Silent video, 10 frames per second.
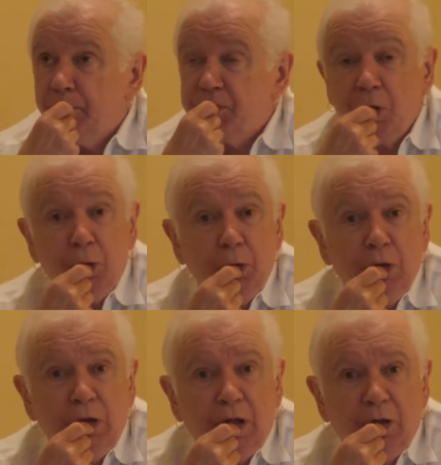
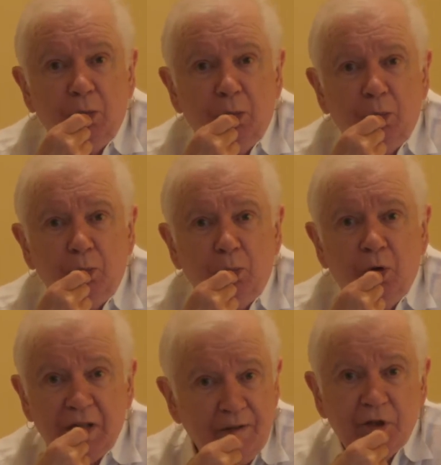So
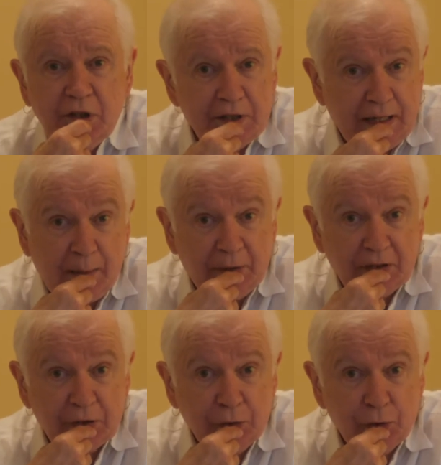whatever the
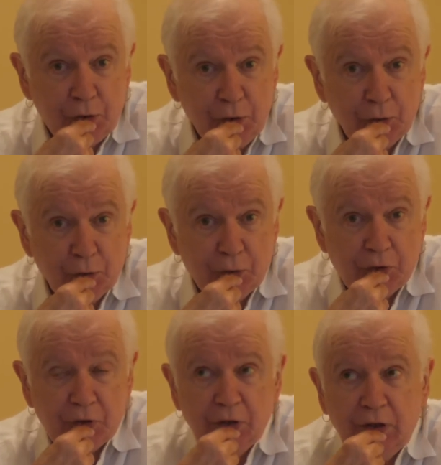dynamic that you
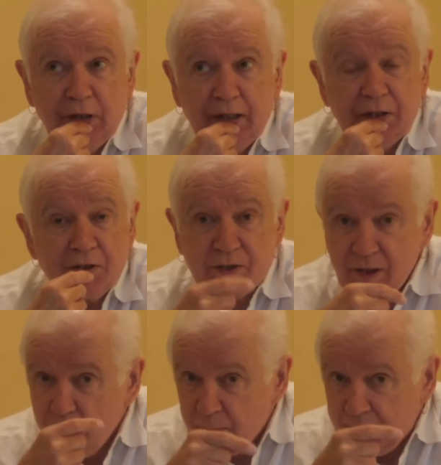choose it
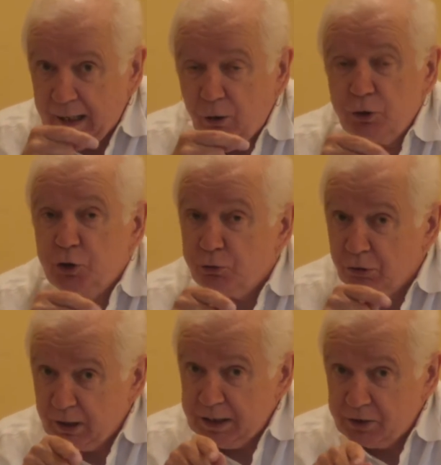somehow should
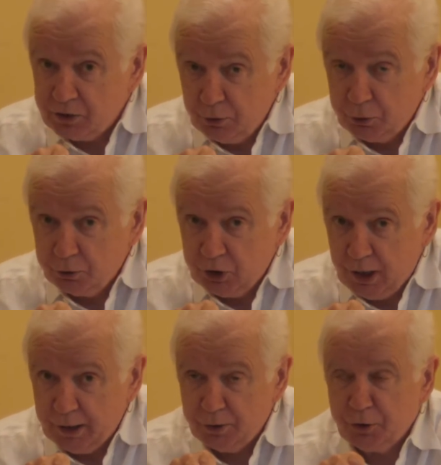relate to social
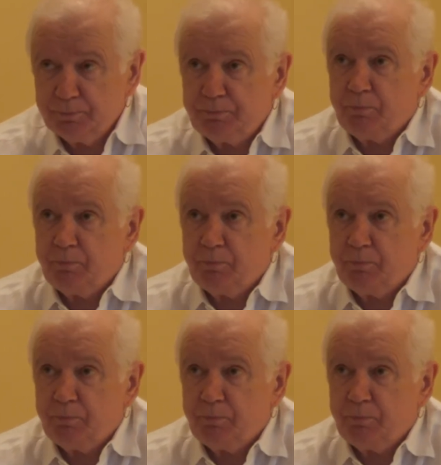change.